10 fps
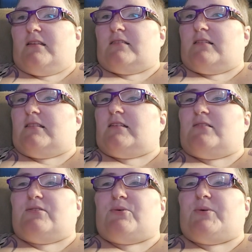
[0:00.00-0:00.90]
The
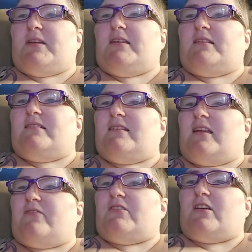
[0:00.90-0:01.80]
little queen
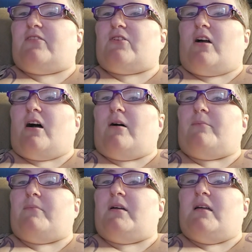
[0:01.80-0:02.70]
gave another
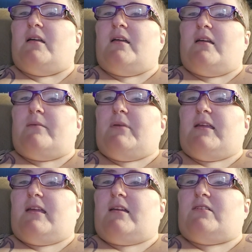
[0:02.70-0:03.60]
hum and
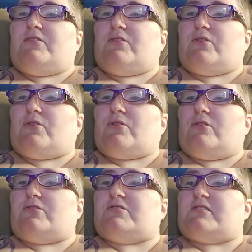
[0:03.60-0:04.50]
began to curl
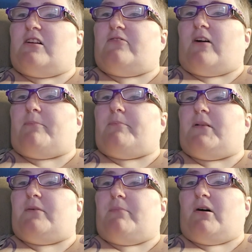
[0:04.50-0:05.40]
herself up in
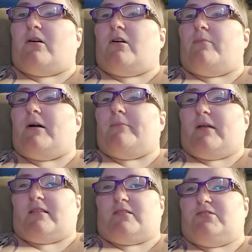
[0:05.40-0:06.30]
a ball by
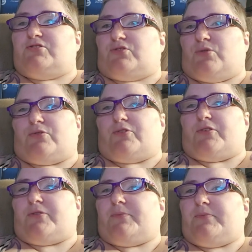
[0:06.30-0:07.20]
Melanie's
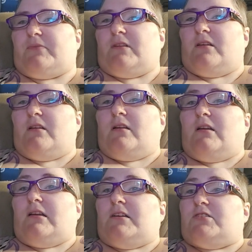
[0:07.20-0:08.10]
shoulder.
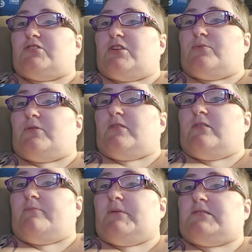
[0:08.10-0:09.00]
She wouldn't
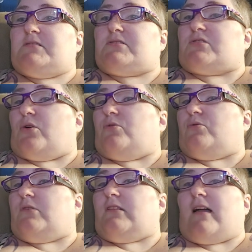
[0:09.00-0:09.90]
have been so
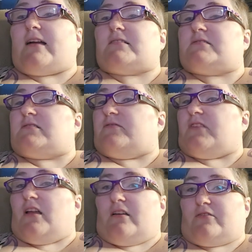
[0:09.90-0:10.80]
relaxed if
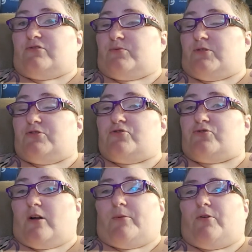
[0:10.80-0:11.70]
the others were in
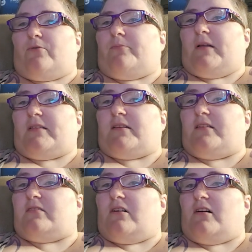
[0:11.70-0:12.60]
trouble, Melanie
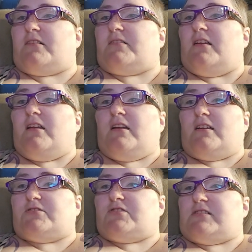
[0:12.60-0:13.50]
thought, as she